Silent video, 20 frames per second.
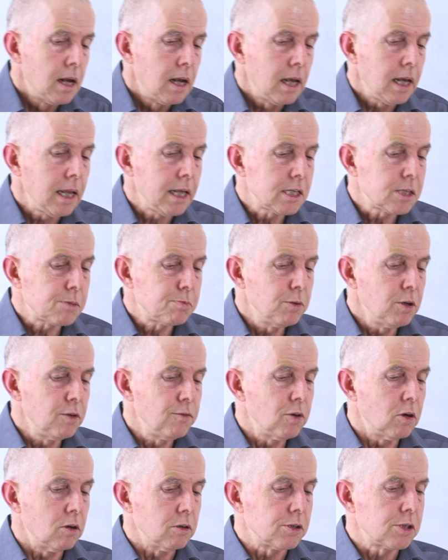Let's
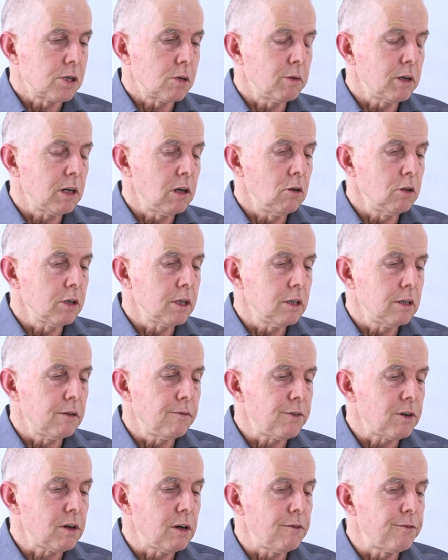move on. So we're going to look at the
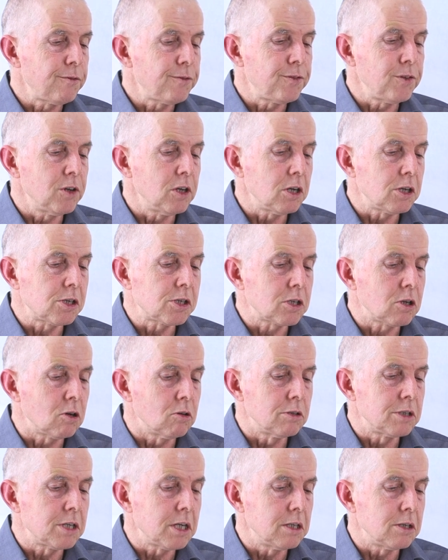very first
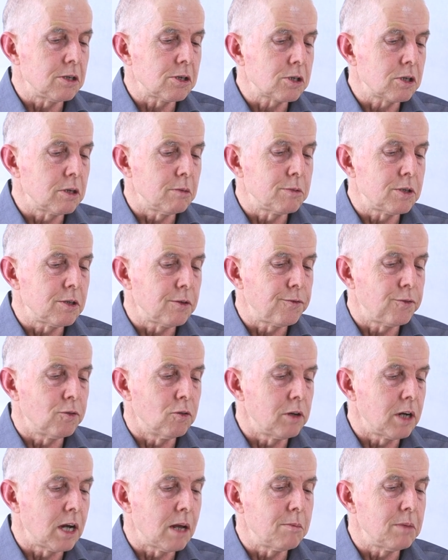content descriptor
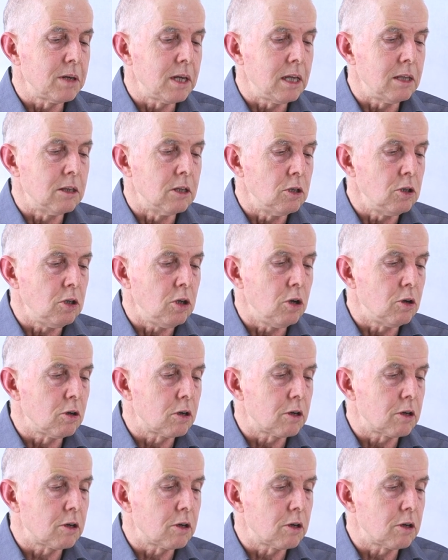for number in the new